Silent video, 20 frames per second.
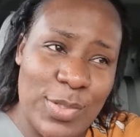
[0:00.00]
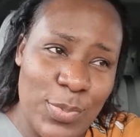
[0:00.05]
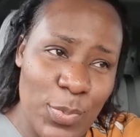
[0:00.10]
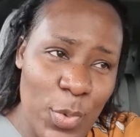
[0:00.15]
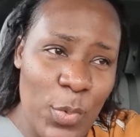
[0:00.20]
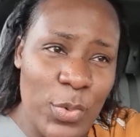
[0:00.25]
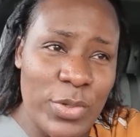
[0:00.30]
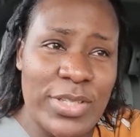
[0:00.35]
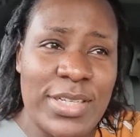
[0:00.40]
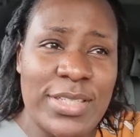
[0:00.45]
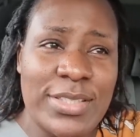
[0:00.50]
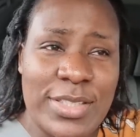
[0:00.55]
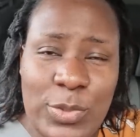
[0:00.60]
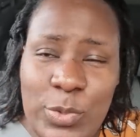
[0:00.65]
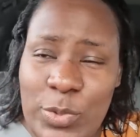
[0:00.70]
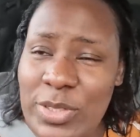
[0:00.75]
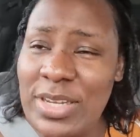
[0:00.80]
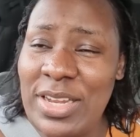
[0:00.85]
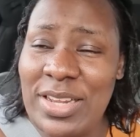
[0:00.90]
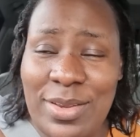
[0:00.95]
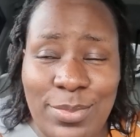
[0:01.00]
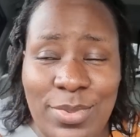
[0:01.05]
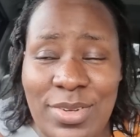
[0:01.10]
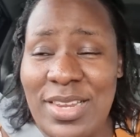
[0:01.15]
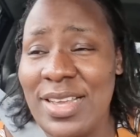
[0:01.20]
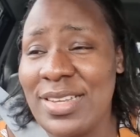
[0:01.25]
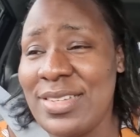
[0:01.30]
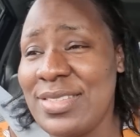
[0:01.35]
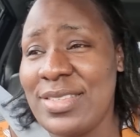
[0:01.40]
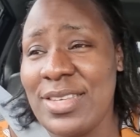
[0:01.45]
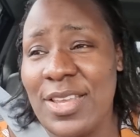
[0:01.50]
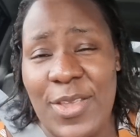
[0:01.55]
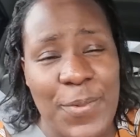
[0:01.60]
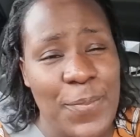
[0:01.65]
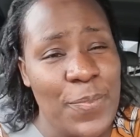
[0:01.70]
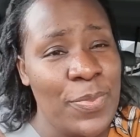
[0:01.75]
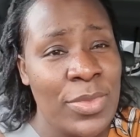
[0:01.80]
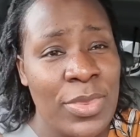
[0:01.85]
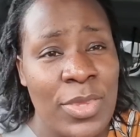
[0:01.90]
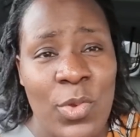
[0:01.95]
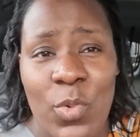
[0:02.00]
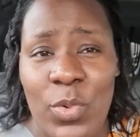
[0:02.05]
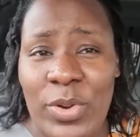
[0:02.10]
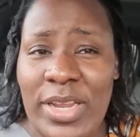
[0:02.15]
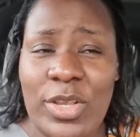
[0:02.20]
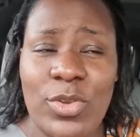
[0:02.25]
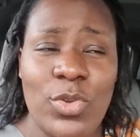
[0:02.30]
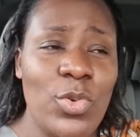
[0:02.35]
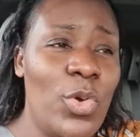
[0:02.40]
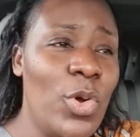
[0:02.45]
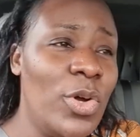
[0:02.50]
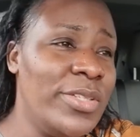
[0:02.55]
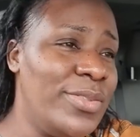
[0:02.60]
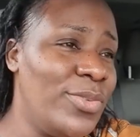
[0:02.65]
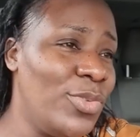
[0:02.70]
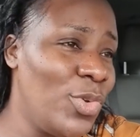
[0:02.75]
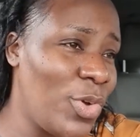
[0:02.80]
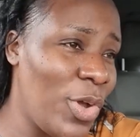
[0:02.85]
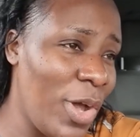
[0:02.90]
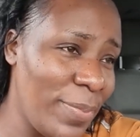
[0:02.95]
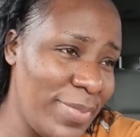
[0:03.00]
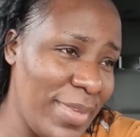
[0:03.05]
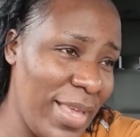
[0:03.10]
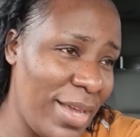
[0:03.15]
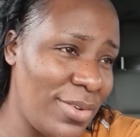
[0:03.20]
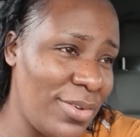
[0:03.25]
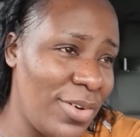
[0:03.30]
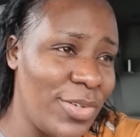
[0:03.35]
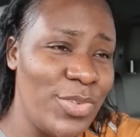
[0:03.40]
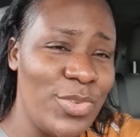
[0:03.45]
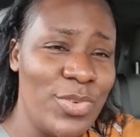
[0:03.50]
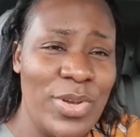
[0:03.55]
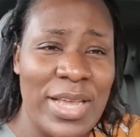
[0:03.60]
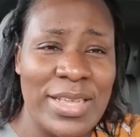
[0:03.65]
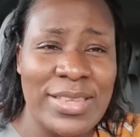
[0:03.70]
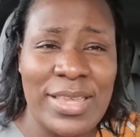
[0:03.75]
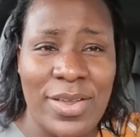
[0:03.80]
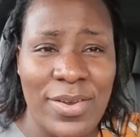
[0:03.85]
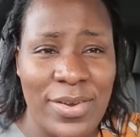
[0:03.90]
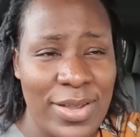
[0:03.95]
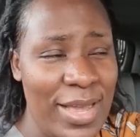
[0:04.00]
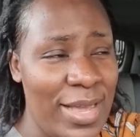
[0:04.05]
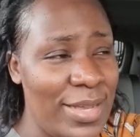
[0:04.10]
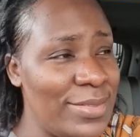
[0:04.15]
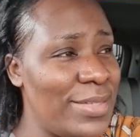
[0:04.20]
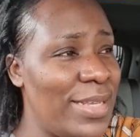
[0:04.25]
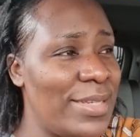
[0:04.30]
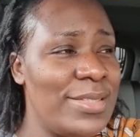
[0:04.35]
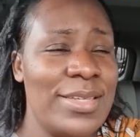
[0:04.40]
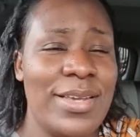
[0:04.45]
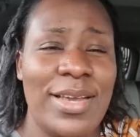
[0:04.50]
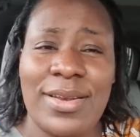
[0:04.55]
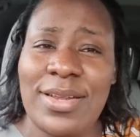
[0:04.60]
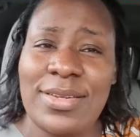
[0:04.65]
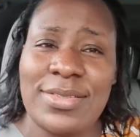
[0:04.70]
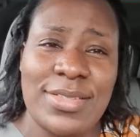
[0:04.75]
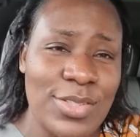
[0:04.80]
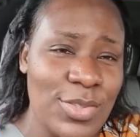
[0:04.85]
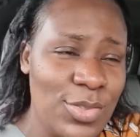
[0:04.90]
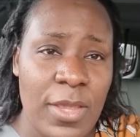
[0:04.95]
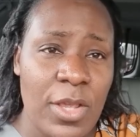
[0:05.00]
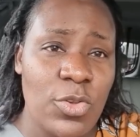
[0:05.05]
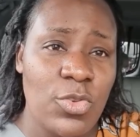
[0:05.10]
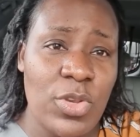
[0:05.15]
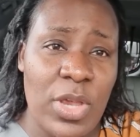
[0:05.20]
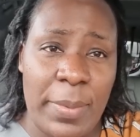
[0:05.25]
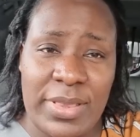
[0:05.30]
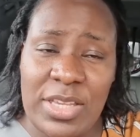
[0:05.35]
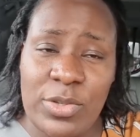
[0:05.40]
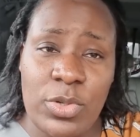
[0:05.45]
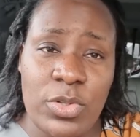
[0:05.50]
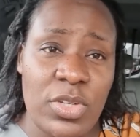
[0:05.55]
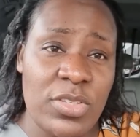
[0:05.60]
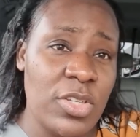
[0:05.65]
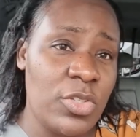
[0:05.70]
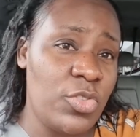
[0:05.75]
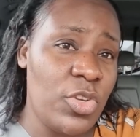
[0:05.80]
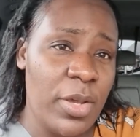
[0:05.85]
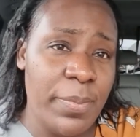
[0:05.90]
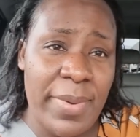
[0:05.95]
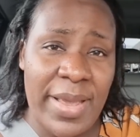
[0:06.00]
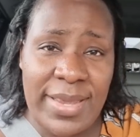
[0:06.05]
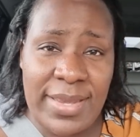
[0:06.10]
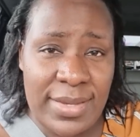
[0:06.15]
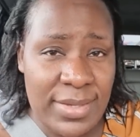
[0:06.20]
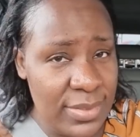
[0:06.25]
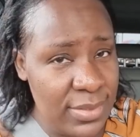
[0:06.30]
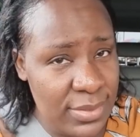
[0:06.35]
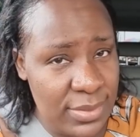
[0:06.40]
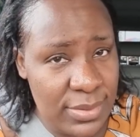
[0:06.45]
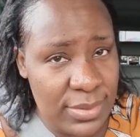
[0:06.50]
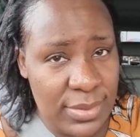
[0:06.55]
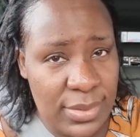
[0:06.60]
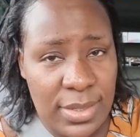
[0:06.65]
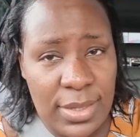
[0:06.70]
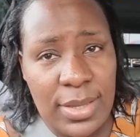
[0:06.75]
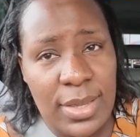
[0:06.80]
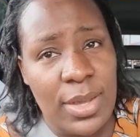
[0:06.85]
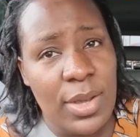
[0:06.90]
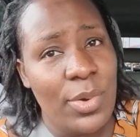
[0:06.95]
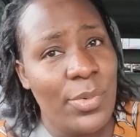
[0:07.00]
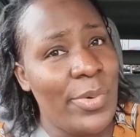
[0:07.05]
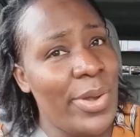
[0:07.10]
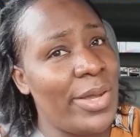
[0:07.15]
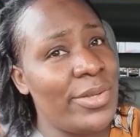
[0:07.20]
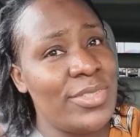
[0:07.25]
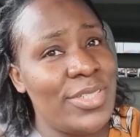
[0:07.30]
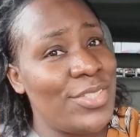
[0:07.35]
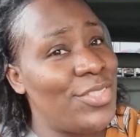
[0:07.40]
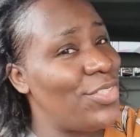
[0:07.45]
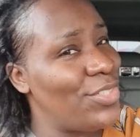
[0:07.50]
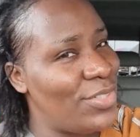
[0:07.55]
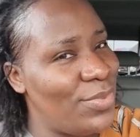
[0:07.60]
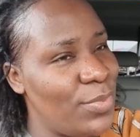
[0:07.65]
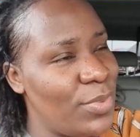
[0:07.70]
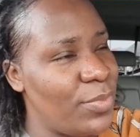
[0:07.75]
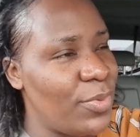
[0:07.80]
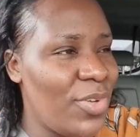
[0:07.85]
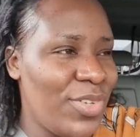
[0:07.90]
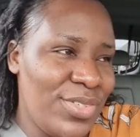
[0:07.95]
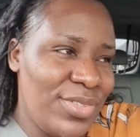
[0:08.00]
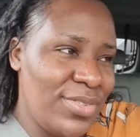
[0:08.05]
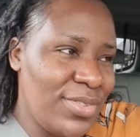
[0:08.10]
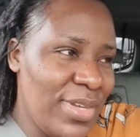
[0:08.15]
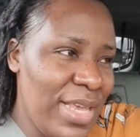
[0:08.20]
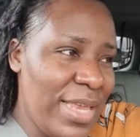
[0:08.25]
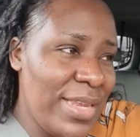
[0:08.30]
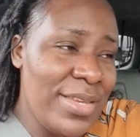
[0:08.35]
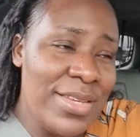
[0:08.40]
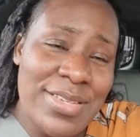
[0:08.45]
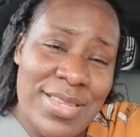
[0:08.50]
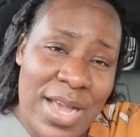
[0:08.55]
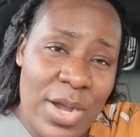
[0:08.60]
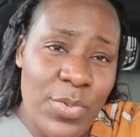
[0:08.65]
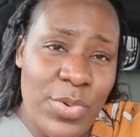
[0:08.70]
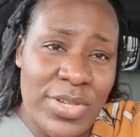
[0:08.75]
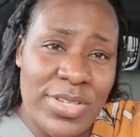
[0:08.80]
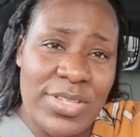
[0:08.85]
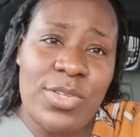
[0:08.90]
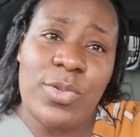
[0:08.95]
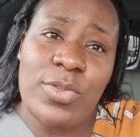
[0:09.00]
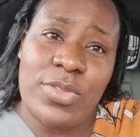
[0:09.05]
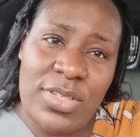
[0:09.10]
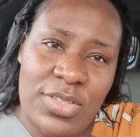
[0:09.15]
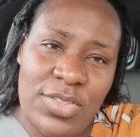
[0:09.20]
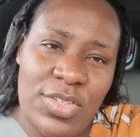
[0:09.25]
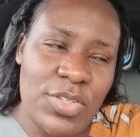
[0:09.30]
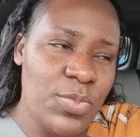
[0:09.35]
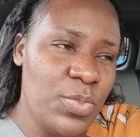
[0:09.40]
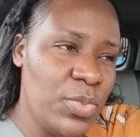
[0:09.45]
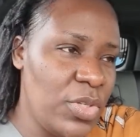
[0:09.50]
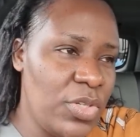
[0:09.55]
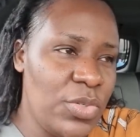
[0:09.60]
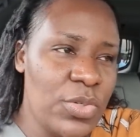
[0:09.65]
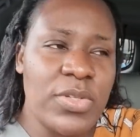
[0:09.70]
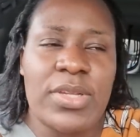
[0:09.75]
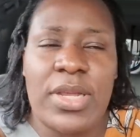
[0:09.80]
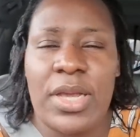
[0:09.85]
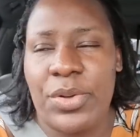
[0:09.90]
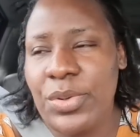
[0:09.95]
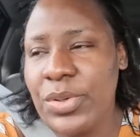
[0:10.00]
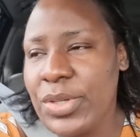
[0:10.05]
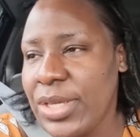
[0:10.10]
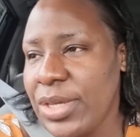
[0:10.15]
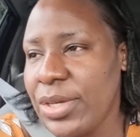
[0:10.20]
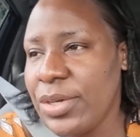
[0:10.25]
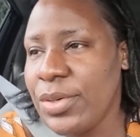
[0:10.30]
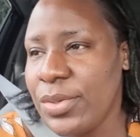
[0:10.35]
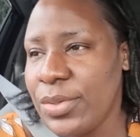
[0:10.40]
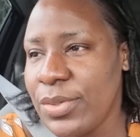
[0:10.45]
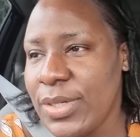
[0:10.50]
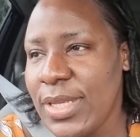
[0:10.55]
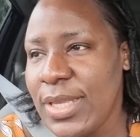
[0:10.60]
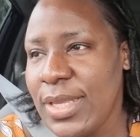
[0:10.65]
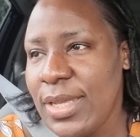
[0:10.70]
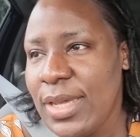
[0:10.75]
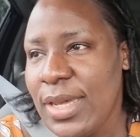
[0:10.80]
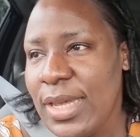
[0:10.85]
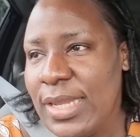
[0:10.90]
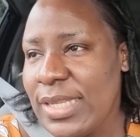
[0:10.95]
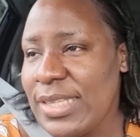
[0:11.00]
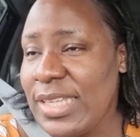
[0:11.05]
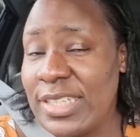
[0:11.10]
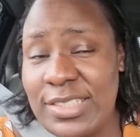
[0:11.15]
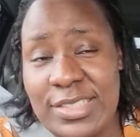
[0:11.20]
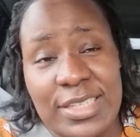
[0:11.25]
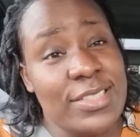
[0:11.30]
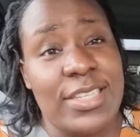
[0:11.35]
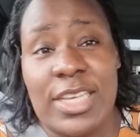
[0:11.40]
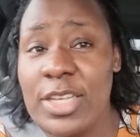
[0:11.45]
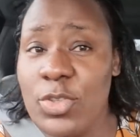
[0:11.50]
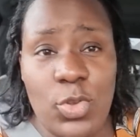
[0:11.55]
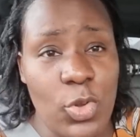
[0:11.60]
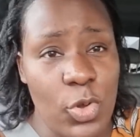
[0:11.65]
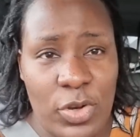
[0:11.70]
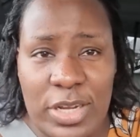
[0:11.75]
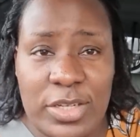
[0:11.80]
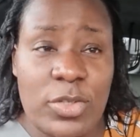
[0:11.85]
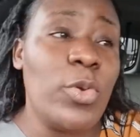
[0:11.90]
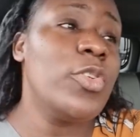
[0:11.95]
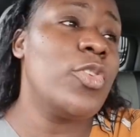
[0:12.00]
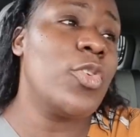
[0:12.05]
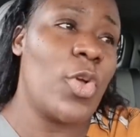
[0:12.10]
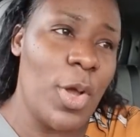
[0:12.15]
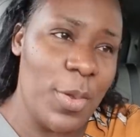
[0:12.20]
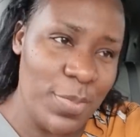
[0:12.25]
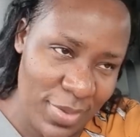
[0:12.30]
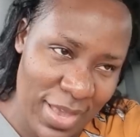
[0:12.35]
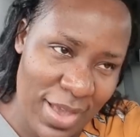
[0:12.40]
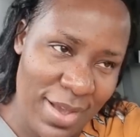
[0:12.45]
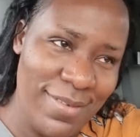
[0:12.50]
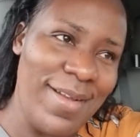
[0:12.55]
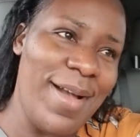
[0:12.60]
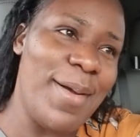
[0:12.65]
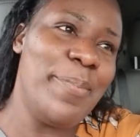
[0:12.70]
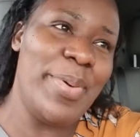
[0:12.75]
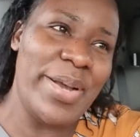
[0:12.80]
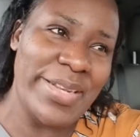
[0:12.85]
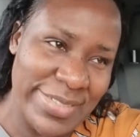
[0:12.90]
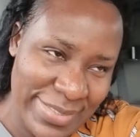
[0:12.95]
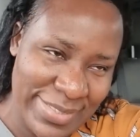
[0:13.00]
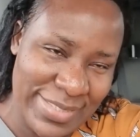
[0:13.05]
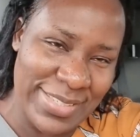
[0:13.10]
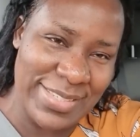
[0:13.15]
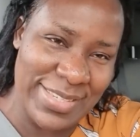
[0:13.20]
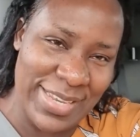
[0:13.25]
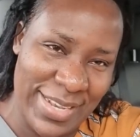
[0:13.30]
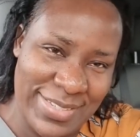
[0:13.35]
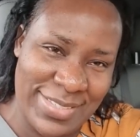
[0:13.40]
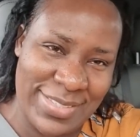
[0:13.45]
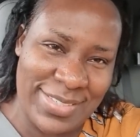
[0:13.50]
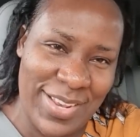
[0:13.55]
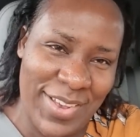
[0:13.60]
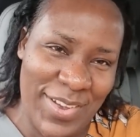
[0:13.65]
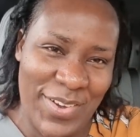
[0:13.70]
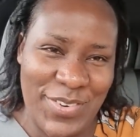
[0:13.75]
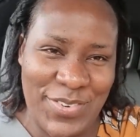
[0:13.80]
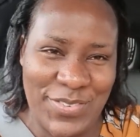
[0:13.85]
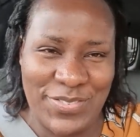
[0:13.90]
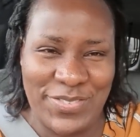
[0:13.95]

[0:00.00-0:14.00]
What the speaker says: Who they this? Who they that? I'm just like, seeing whether you come down or you enter your car, they're still gonna cheat you. So I might as well just enjoy my AC while they cheat me, because either ways they will still cheat me. She was like, okay, oh. Then she now said no, that she wants to come down and buy things herself.